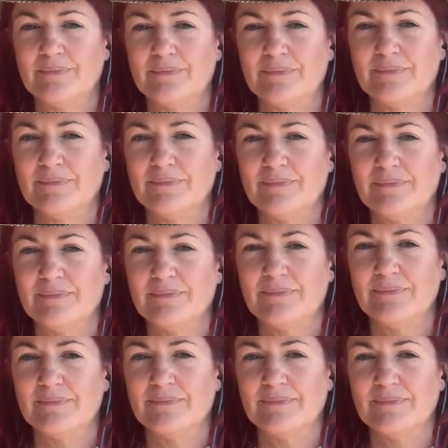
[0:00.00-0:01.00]

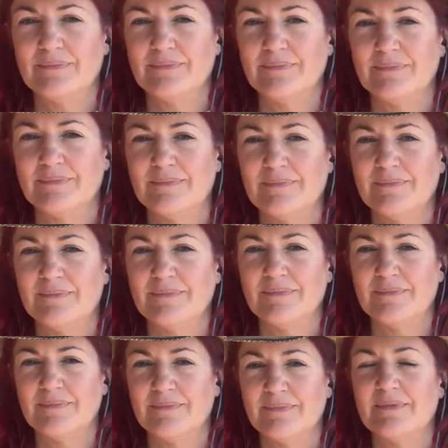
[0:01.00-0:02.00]
Okay.
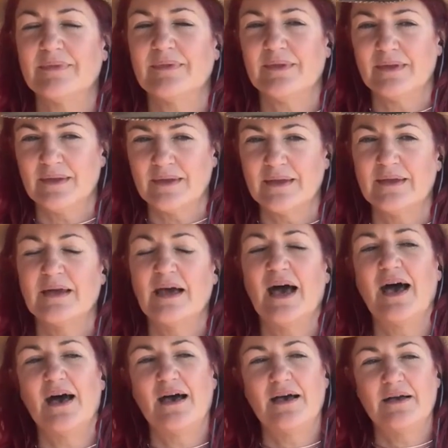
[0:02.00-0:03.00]
They they were close.
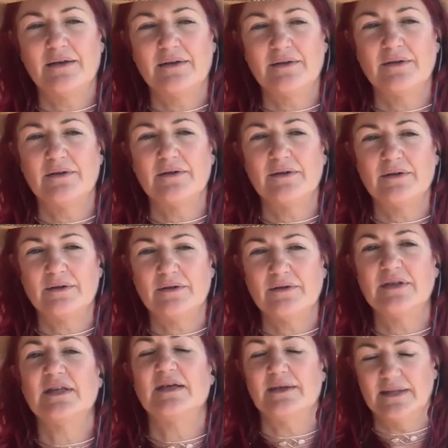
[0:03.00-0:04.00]
Yes.
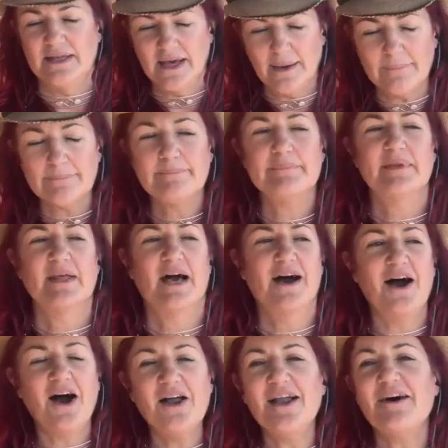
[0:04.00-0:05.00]
Yeah. I,
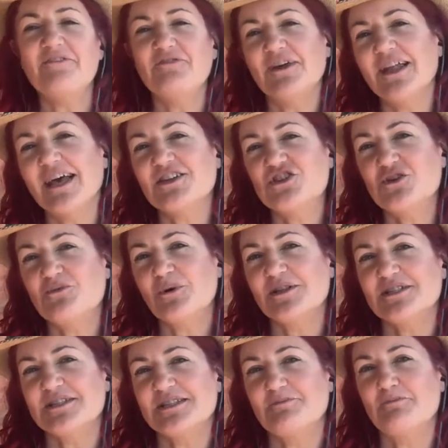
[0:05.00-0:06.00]
I feel like she
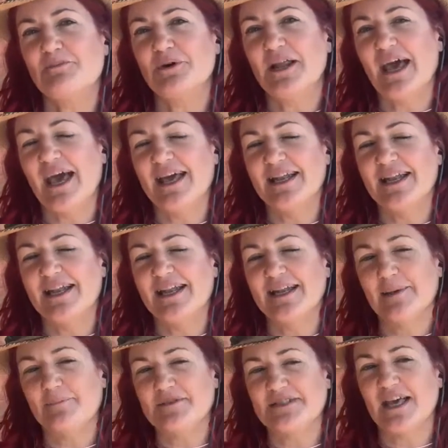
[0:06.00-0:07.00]
wants to put her hand up and
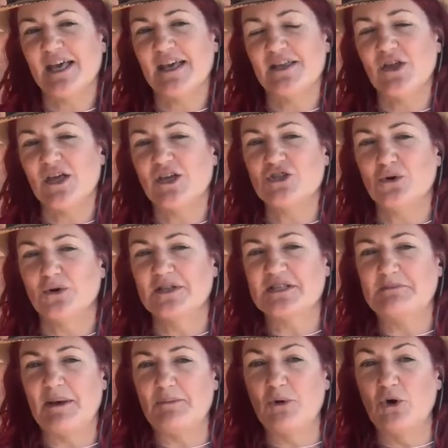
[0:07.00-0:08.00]
say that your daughter's a
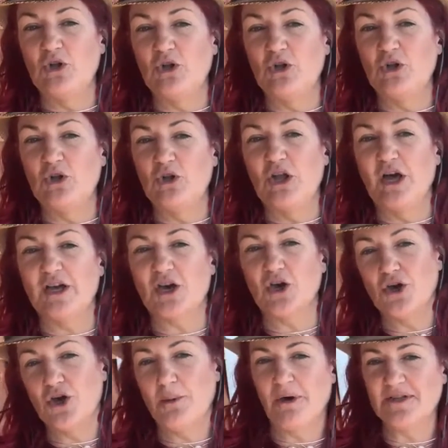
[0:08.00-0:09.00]
bit more like her
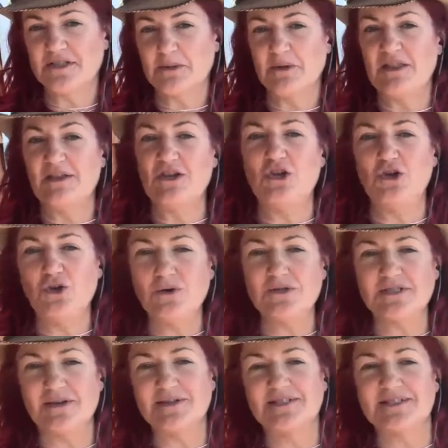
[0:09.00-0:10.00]
possibly than you.
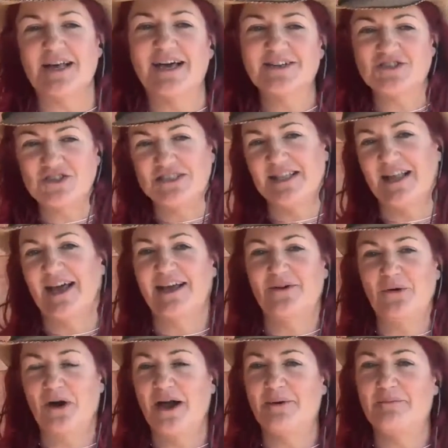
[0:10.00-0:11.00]
So it's like she's like
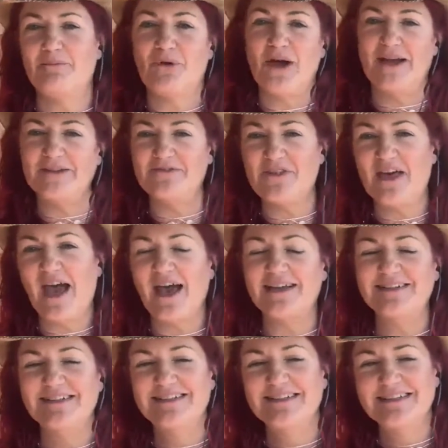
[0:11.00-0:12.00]
quite proud of that.
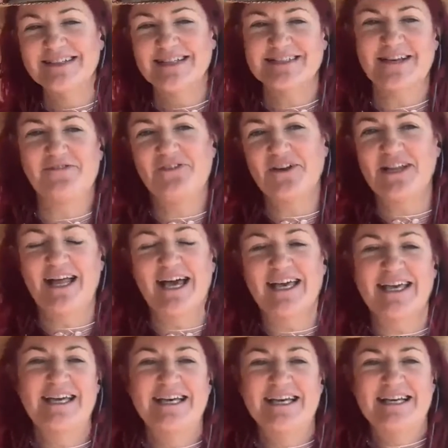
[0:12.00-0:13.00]
So I feel like
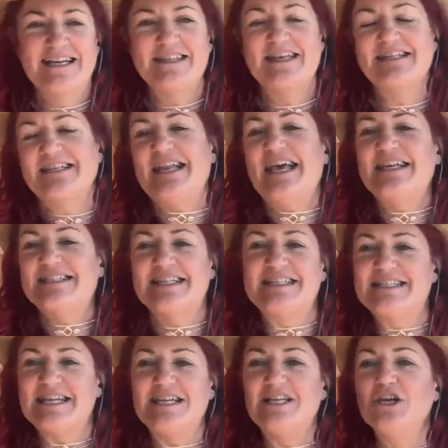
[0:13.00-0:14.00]
there's an
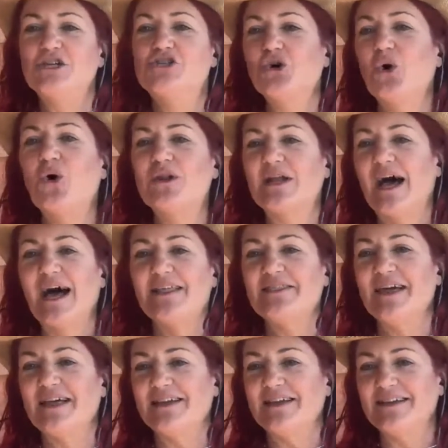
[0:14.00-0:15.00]
essence in your daughter that